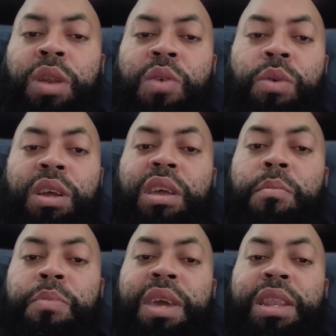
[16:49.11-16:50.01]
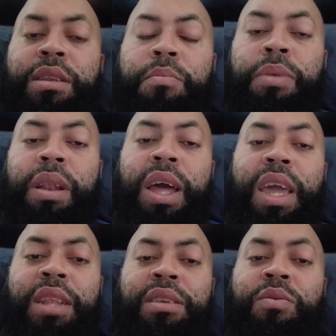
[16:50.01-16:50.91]
They want to compete to
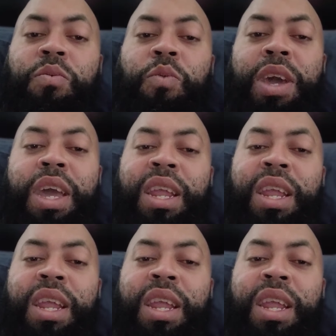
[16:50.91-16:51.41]
play to win.